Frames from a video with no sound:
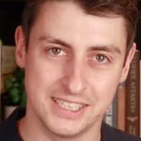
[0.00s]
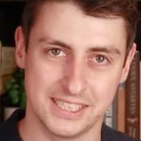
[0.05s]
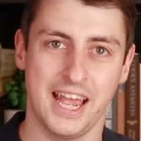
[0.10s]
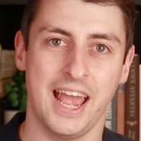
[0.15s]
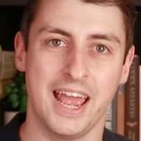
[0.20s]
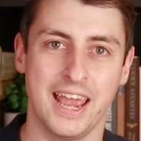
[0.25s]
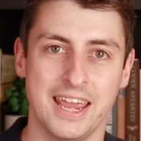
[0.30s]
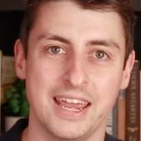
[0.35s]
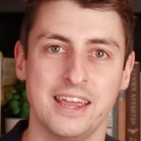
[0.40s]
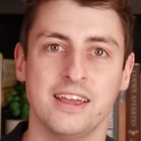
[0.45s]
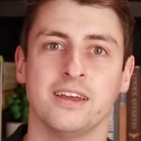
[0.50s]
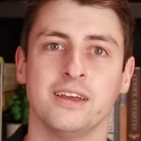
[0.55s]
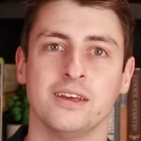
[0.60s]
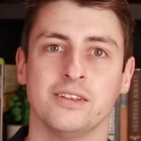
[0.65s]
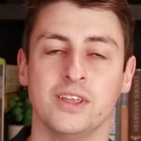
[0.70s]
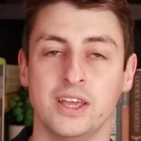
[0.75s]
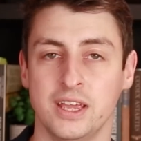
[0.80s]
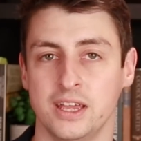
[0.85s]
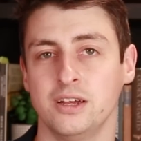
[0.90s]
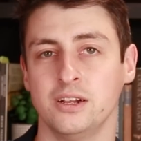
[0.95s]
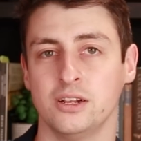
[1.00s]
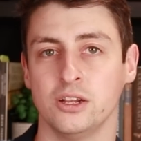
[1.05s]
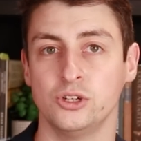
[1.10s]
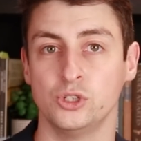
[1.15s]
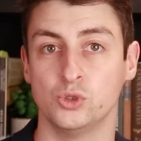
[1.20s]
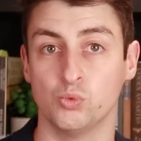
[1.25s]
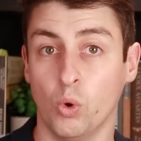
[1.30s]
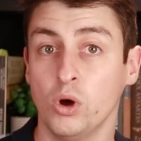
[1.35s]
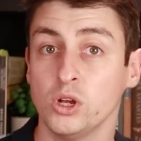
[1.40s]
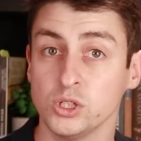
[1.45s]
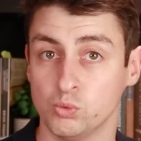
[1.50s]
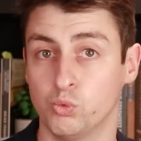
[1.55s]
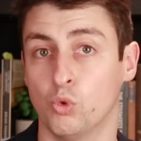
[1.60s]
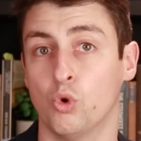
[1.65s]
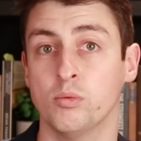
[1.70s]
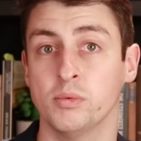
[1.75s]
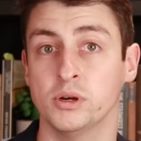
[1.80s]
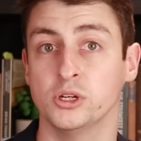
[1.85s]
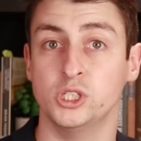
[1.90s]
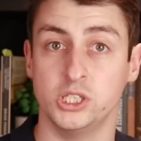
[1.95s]
say that England was
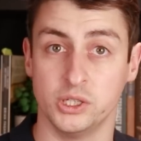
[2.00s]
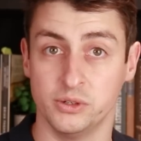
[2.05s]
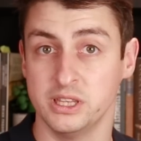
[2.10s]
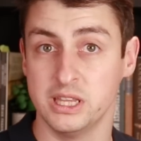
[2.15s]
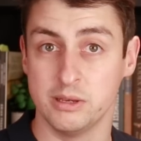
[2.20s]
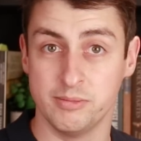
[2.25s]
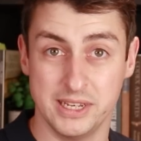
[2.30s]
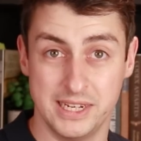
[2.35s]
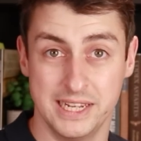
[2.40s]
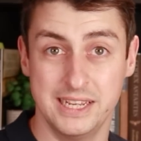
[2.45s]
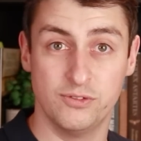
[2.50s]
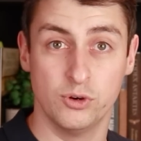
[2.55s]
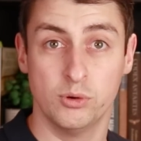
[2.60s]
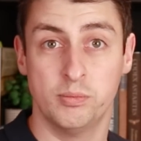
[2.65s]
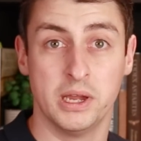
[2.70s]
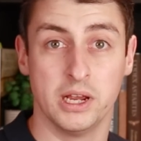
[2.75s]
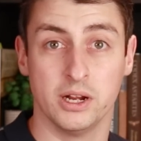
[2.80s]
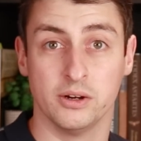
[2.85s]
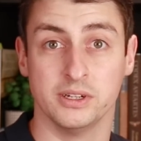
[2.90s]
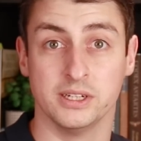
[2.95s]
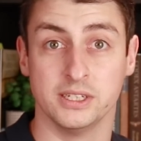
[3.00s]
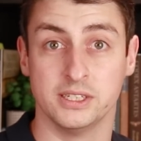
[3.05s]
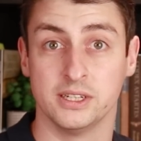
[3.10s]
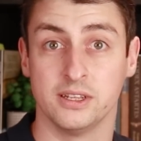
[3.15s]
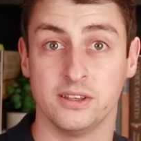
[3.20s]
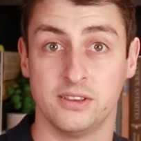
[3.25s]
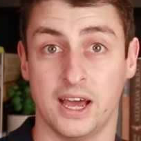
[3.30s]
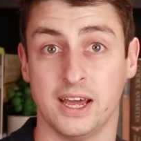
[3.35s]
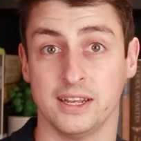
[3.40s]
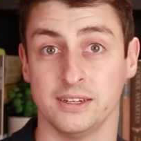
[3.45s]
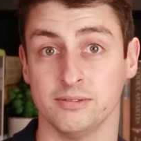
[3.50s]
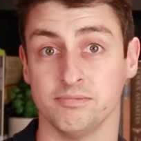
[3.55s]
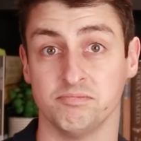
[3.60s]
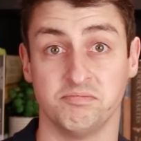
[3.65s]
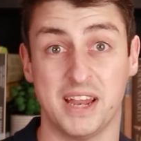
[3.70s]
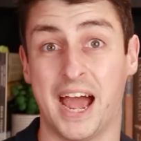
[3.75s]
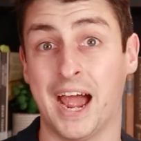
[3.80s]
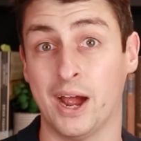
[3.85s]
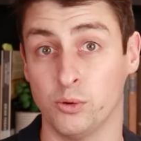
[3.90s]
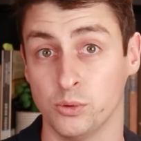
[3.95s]
warmer during the medieval period than
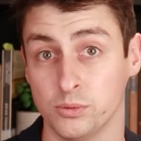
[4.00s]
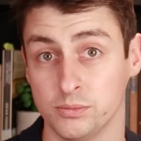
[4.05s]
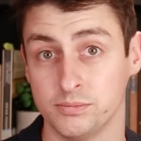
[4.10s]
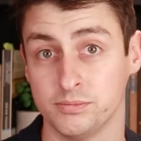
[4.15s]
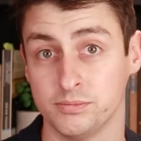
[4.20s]
now.